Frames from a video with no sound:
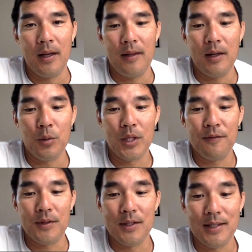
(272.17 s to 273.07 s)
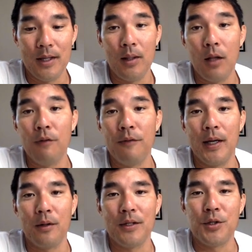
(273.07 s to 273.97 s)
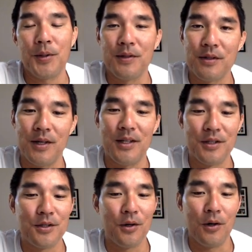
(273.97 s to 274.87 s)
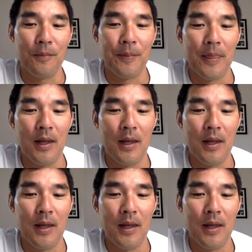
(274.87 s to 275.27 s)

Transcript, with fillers: and that will give you the DLL file that you can install